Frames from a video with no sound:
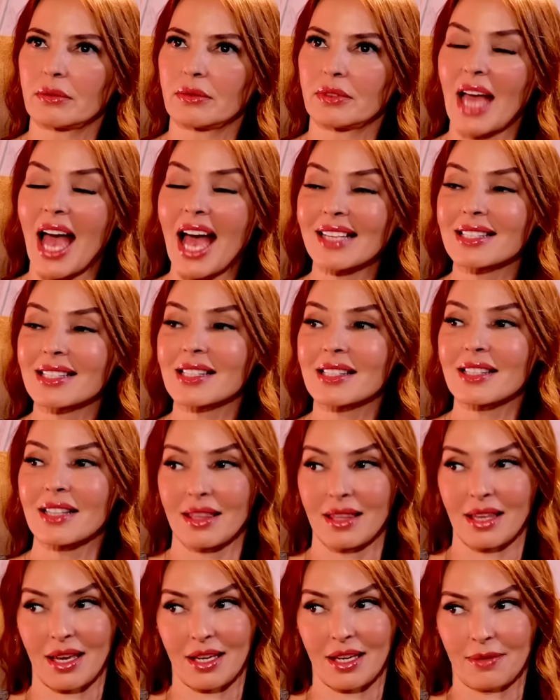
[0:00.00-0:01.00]
That's the
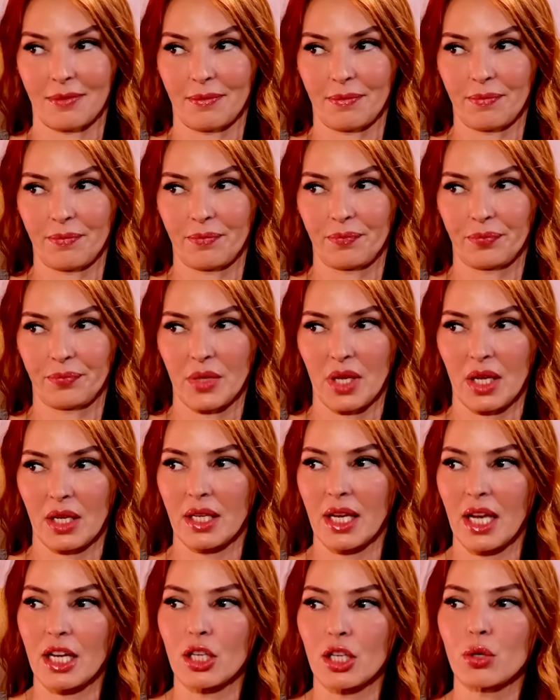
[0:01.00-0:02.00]
thing.
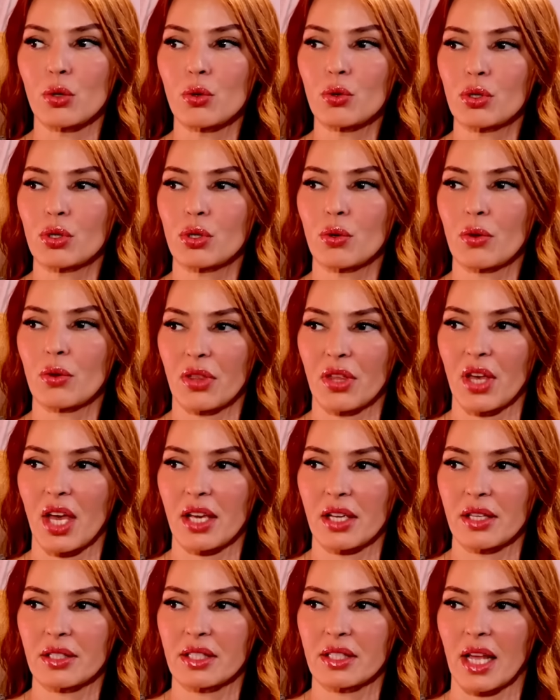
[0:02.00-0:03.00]
Getting used to
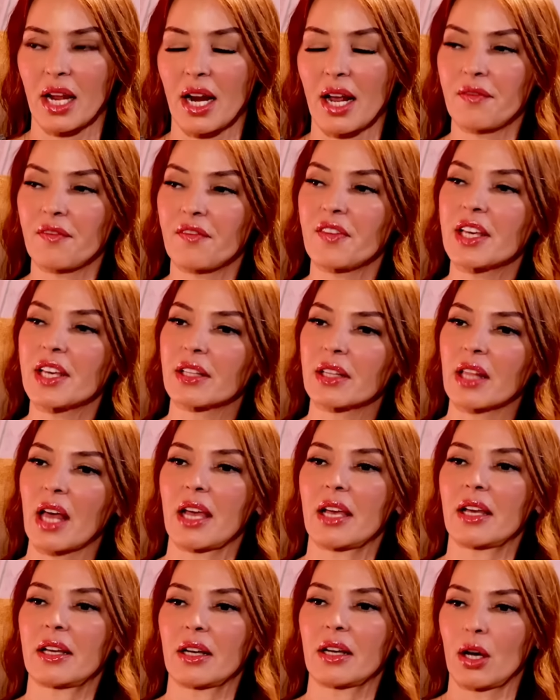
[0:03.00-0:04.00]
things that I feel
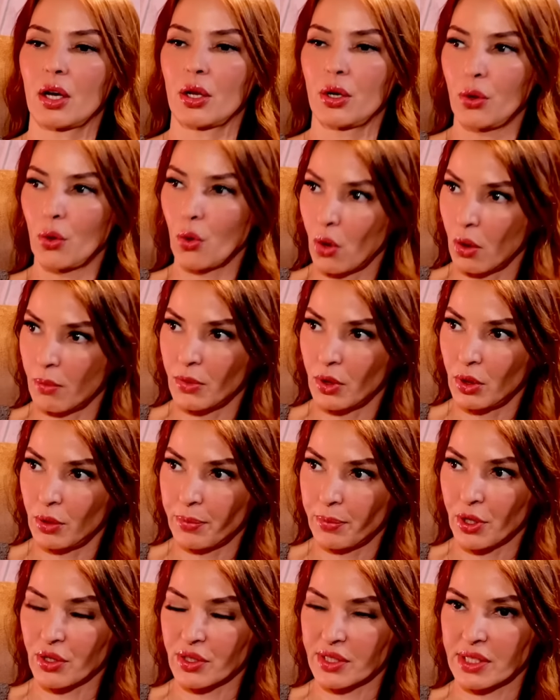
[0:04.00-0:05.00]
like a normal
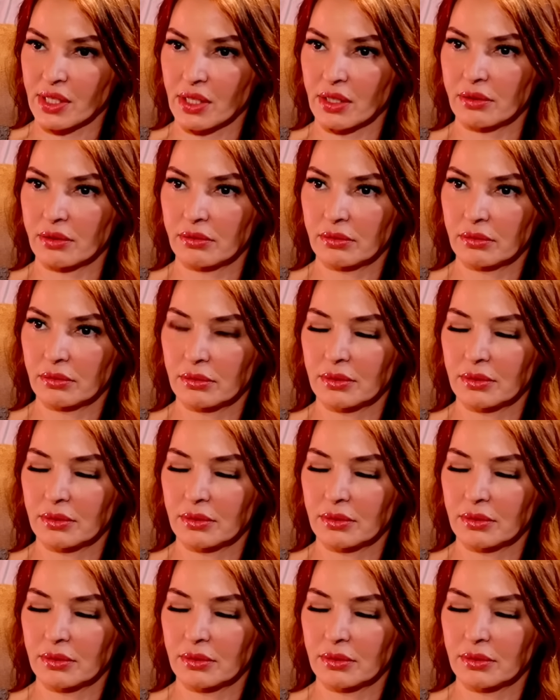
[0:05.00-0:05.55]
person,